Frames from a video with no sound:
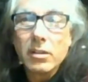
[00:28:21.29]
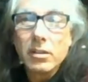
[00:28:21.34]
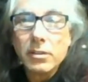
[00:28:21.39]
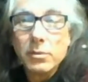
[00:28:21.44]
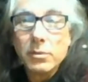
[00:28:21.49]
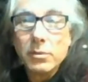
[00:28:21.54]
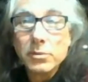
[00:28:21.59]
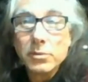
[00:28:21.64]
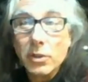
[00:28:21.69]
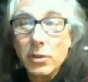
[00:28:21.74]

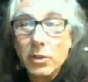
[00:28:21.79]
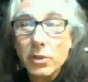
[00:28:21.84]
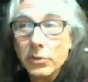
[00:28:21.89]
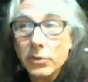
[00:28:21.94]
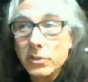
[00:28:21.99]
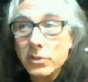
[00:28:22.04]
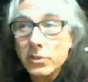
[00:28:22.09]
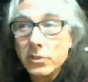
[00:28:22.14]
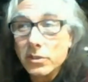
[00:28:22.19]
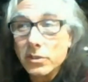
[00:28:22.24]
who was always
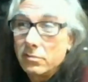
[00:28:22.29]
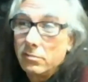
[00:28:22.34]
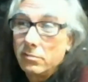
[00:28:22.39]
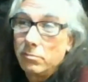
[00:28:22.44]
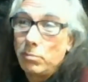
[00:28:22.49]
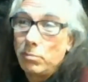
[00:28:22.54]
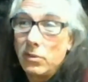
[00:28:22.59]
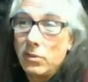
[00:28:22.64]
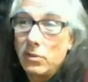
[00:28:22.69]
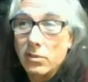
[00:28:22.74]
just
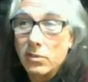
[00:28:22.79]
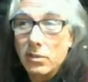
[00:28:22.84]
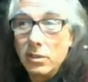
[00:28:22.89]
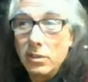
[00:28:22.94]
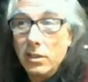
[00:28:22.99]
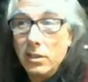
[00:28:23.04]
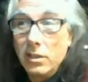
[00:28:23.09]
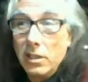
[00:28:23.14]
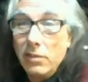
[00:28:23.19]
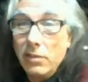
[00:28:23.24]
basically
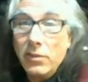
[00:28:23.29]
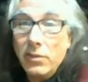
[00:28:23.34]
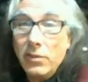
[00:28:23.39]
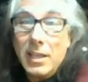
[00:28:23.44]
living.